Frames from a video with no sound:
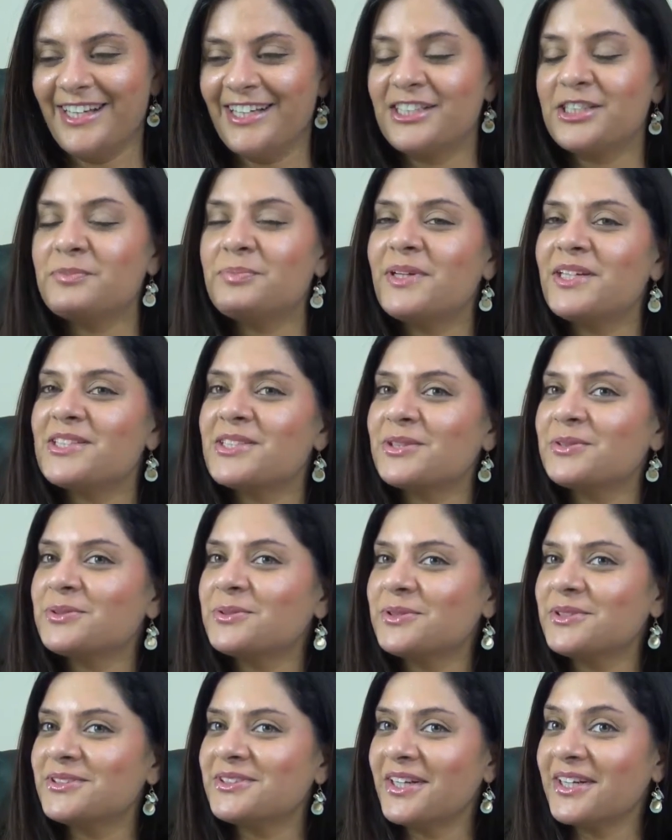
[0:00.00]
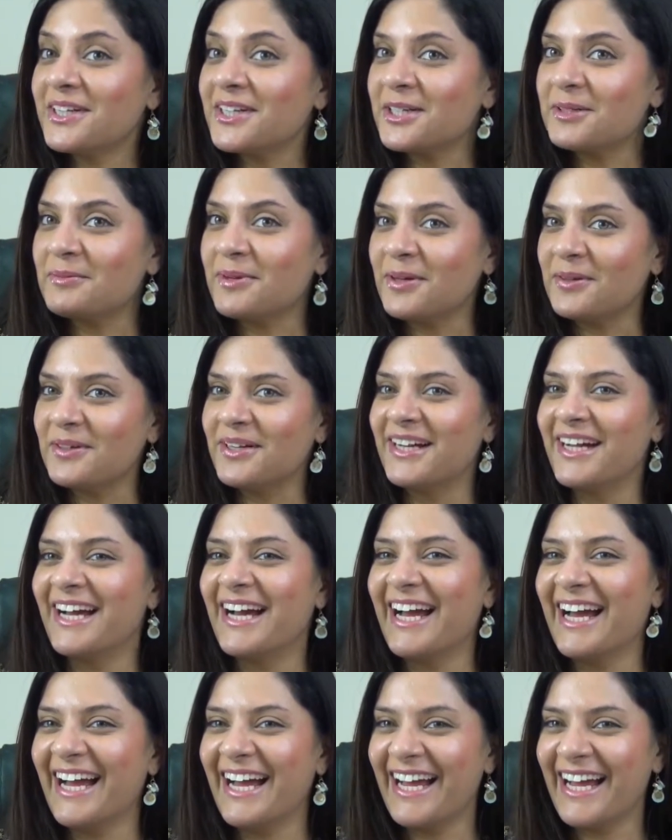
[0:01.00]
It depends on who you're talking about.
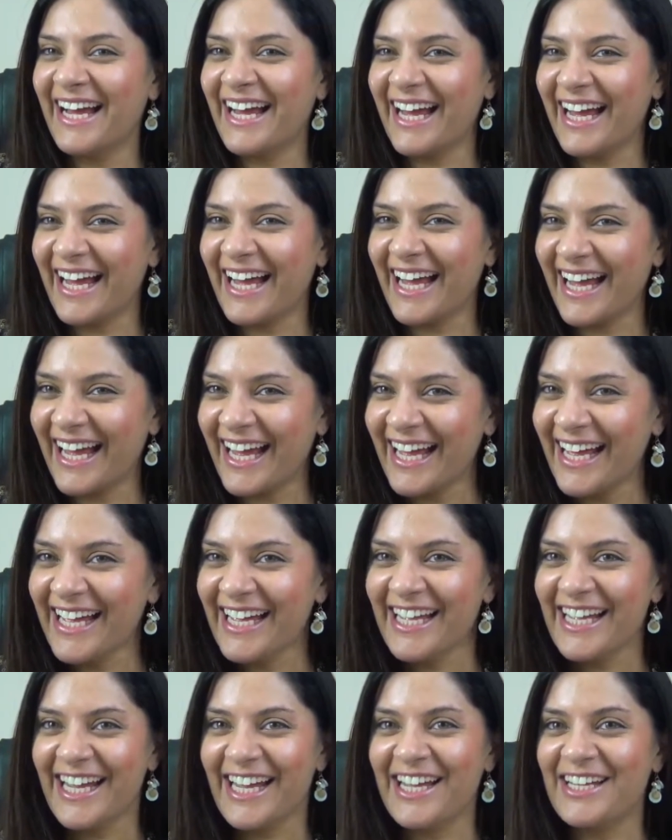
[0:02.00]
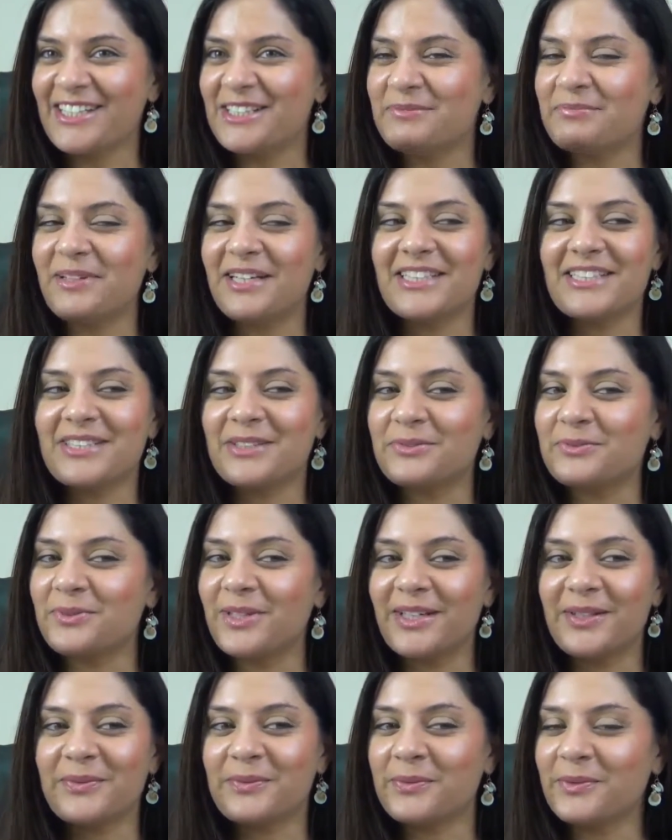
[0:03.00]
It depends on
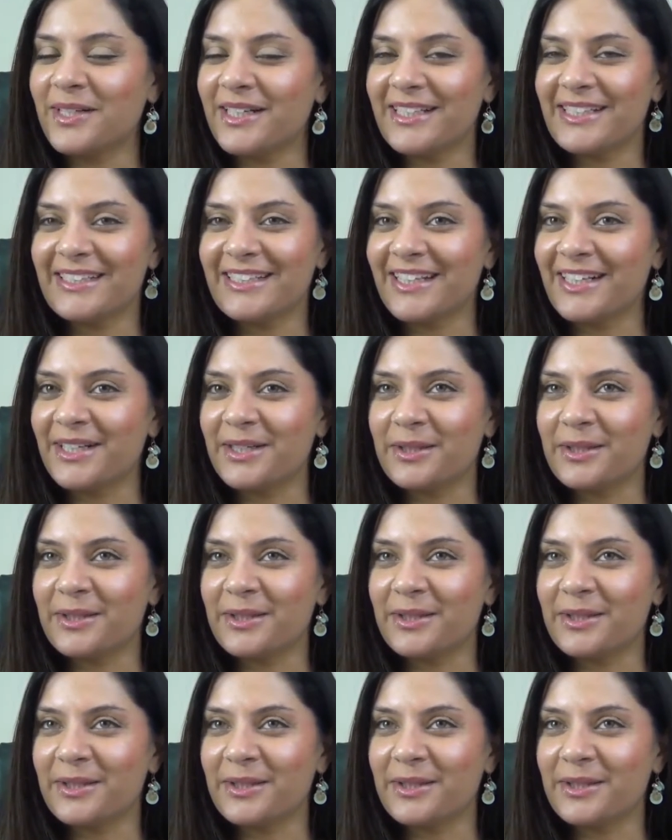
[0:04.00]
what